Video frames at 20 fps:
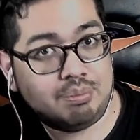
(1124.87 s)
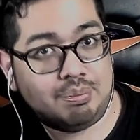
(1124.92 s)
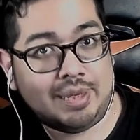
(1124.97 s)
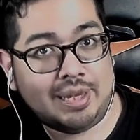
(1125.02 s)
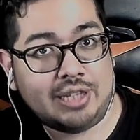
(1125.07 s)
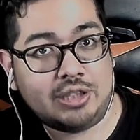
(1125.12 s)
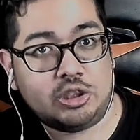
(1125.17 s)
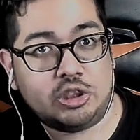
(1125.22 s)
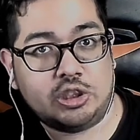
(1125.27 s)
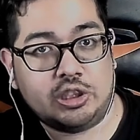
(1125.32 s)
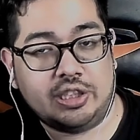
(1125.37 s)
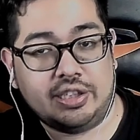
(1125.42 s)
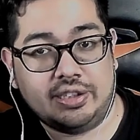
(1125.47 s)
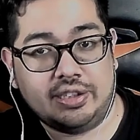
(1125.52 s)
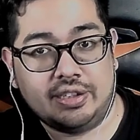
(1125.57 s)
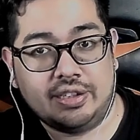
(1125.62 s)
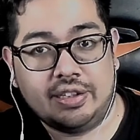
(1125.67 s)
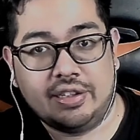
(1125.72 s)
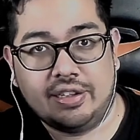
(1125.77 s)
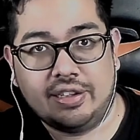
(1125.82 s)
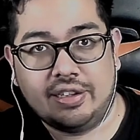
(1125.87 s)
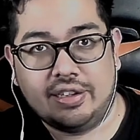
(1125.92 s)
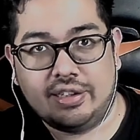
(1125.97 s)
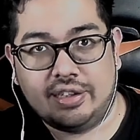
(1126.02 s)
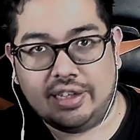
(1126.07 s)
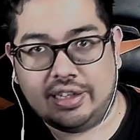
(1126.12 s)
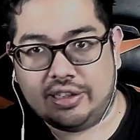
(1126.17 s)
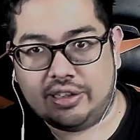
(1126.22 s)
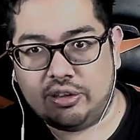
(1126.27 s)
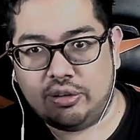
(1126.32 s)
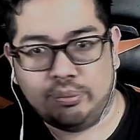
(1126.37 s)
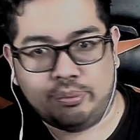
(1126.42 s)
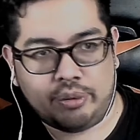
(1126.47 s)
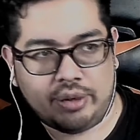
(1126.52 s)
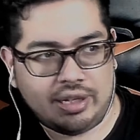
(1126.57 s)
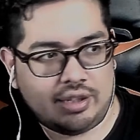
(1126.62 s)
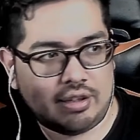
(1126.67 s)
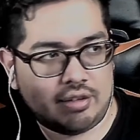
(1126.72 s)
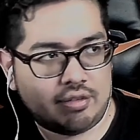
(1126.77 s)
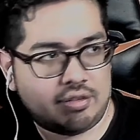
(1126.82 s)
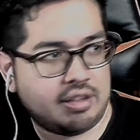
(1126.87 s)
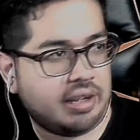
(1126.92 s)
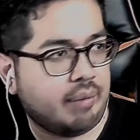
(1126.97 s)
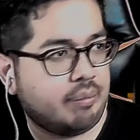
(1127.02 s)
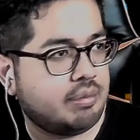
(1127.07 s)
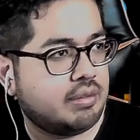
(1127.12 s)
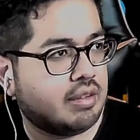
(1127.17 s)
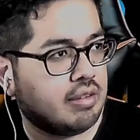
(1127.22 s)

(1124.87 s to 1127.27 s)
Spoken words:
bad shit, you bring this up.